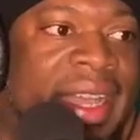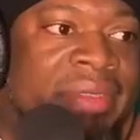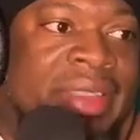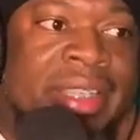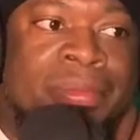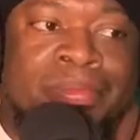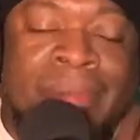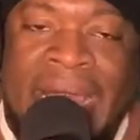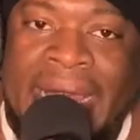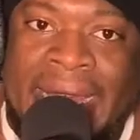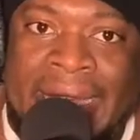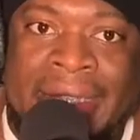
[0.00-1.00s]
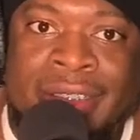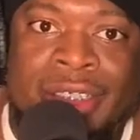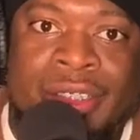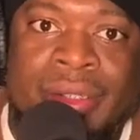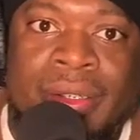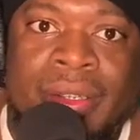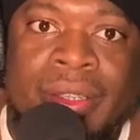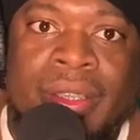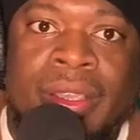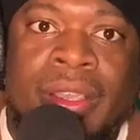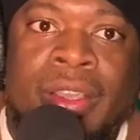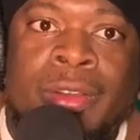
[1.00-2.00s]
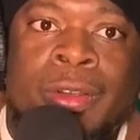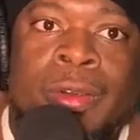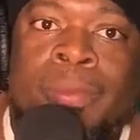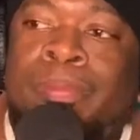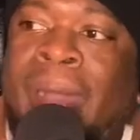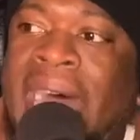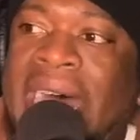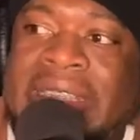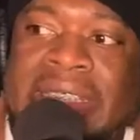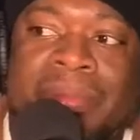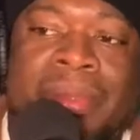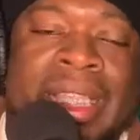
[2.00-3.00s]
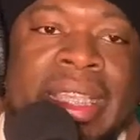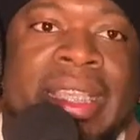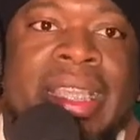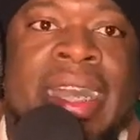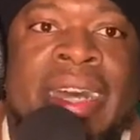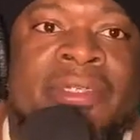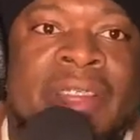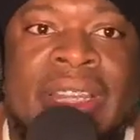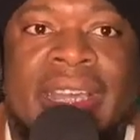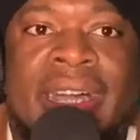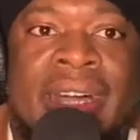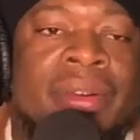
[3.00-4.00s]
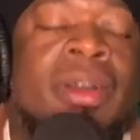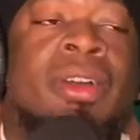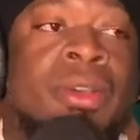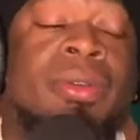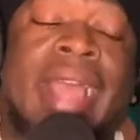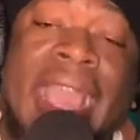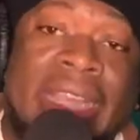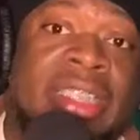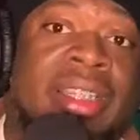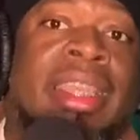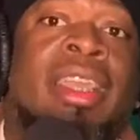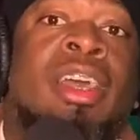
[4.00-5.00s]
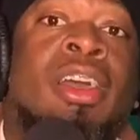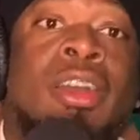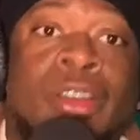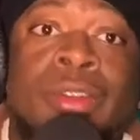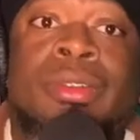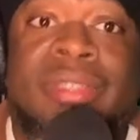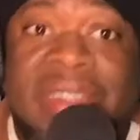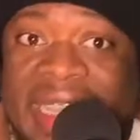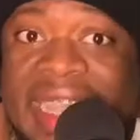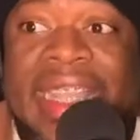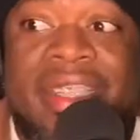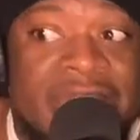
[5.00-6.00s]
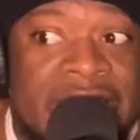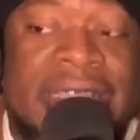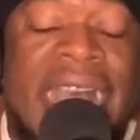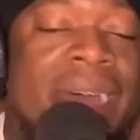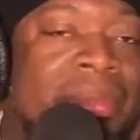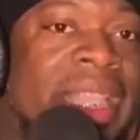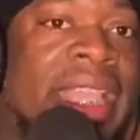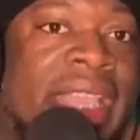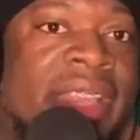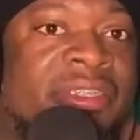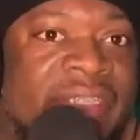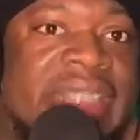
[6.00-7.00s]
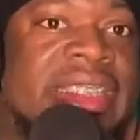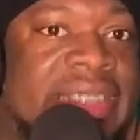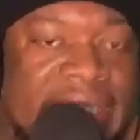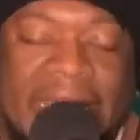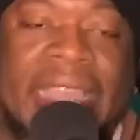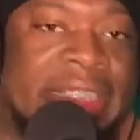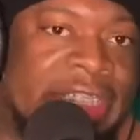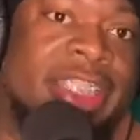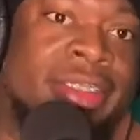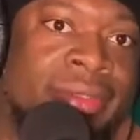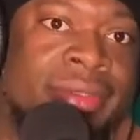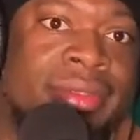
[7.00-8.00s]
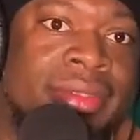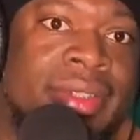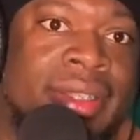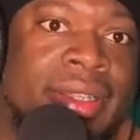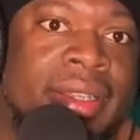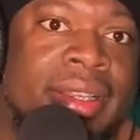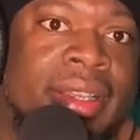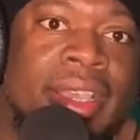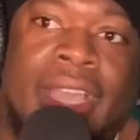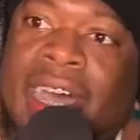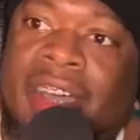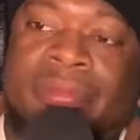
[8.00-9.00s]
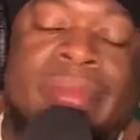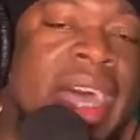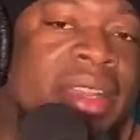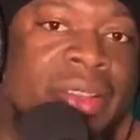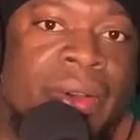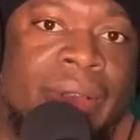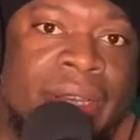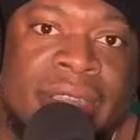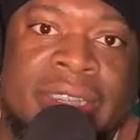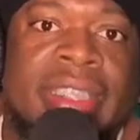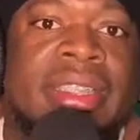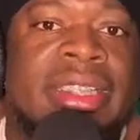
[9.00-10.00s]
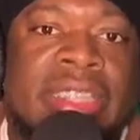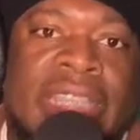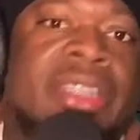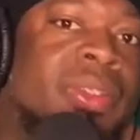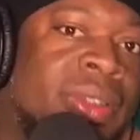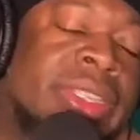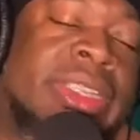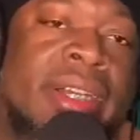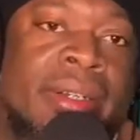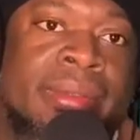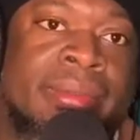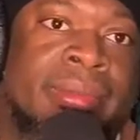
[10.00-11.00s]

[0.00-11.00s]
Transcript: of the man who possibly covered up, who did stop the investigation of my daughter's sexual assault.